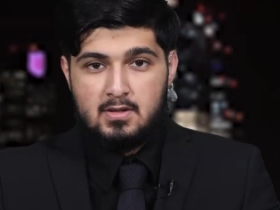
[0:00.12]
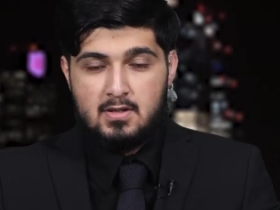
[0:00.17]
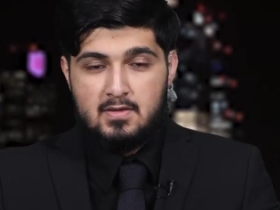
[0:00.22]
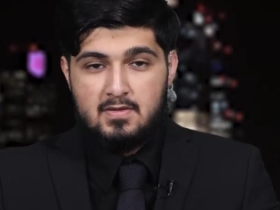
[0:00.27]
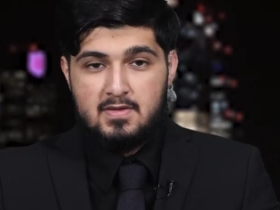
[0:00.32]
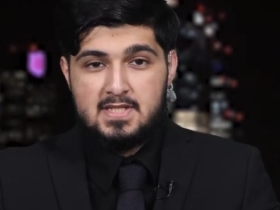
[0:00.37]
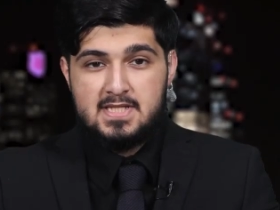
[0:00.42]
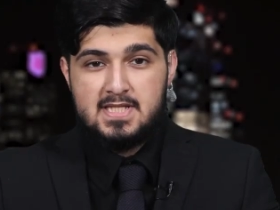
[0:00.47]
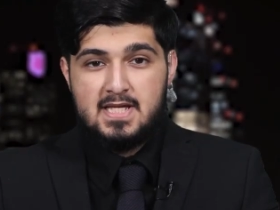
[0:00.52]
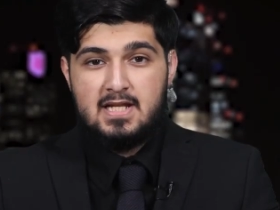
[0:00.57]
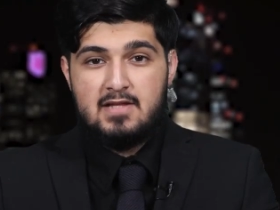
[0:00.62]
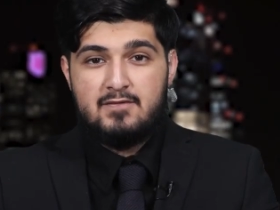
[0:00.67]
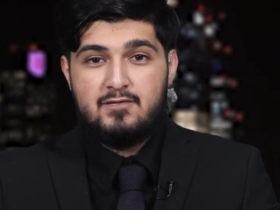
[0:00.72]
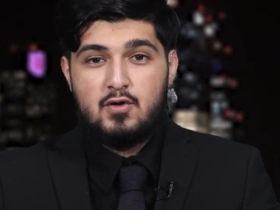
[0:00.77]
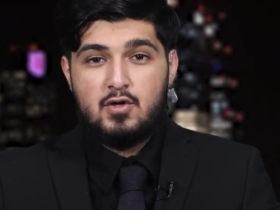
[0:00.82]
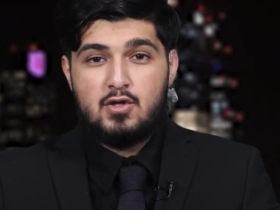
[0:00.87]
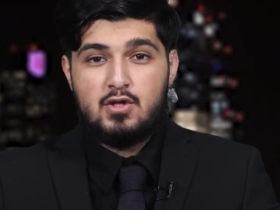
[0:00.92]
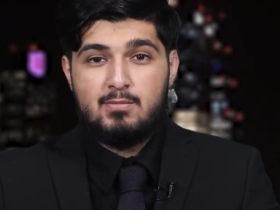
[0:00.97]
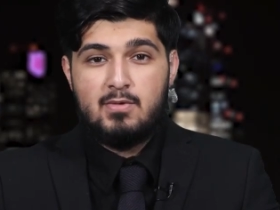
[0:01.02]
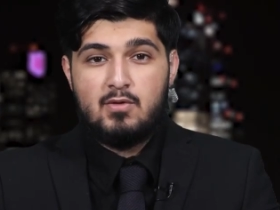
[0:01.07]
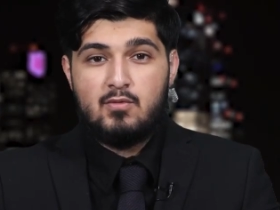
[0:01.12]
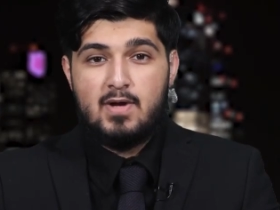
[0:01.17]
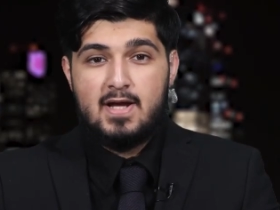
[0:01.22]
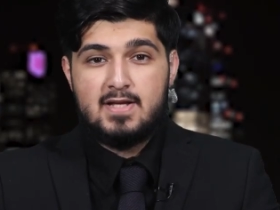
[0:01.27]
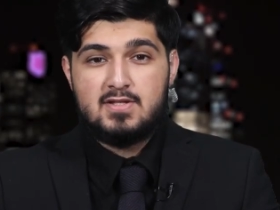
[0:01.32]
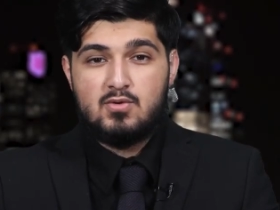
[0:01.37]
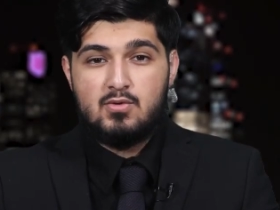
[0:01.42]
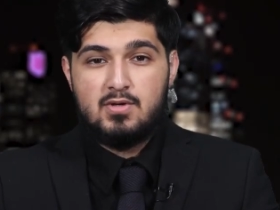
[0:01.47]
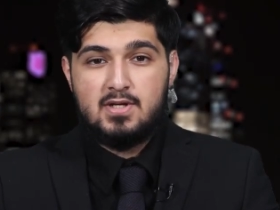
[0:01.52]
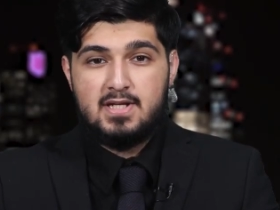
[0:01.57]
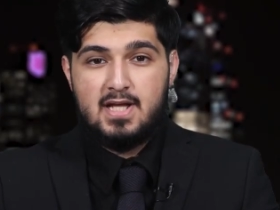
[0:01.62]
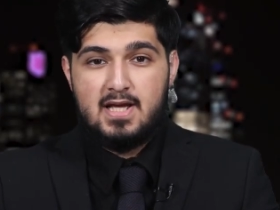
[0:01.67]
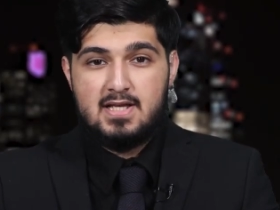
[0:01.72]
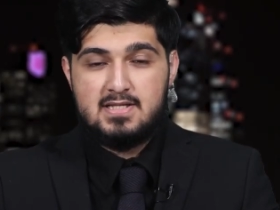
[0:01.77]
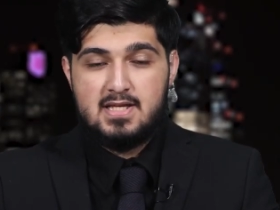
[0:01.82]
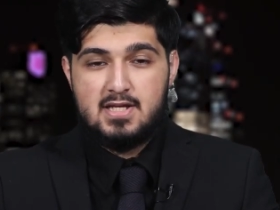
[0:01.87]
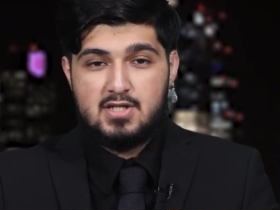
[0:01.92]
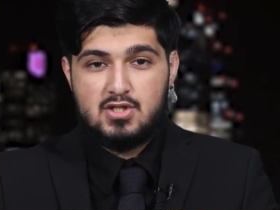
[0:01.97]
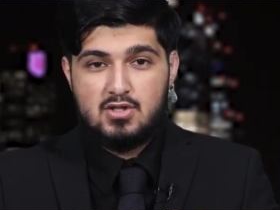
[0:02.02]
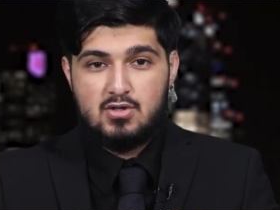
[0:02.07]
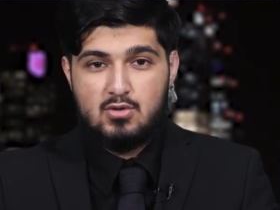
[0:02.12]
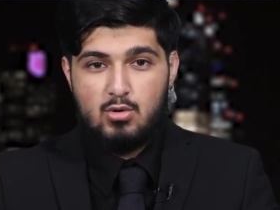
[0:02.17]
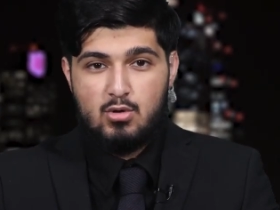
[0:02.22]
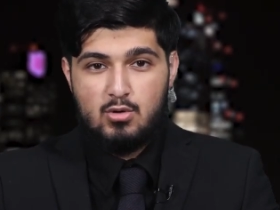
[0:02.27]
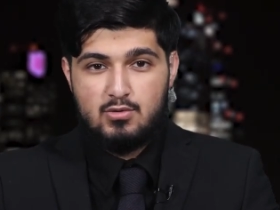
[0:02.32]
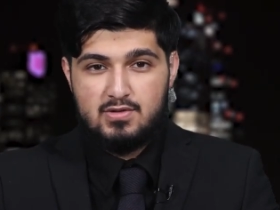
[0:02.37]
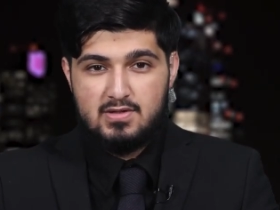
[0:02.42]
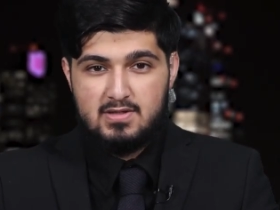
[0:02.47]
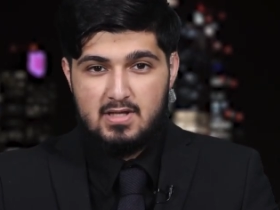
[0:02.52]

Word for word: The Sanad for Human Rights Organization quoted